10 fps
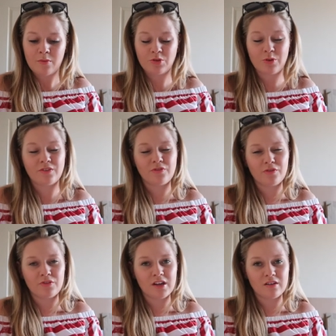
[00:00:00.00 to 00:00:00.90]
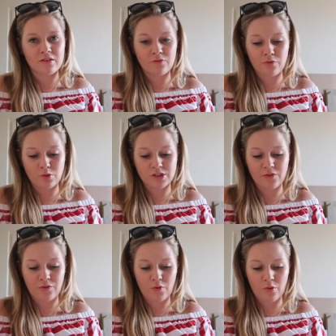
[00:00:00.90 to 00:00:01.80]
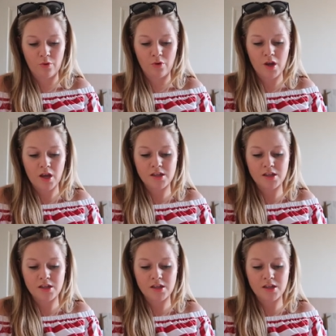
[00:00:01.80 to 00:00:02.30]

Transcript: between 15 and 44.